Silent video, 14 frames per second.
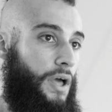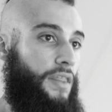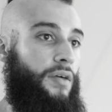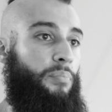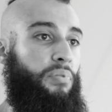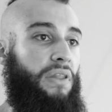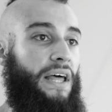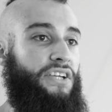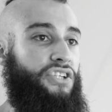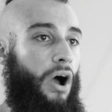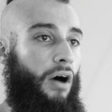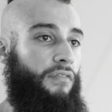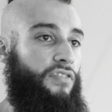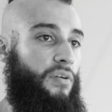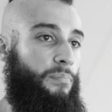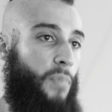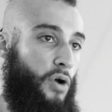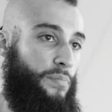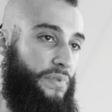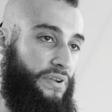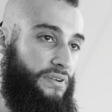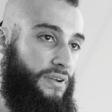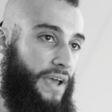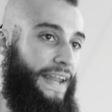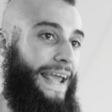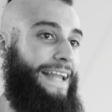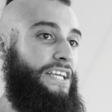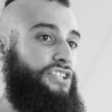The pleasure of the moment
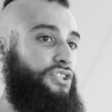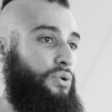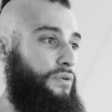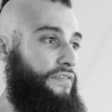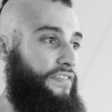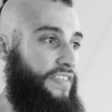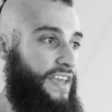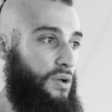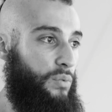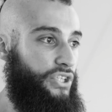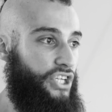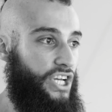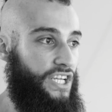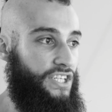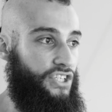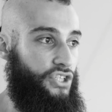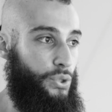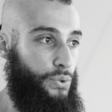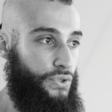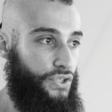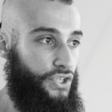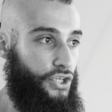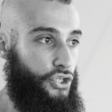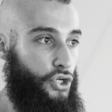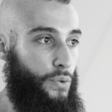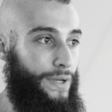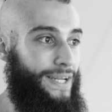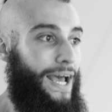and any sort of thing which conduced
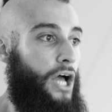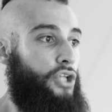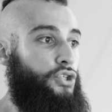to it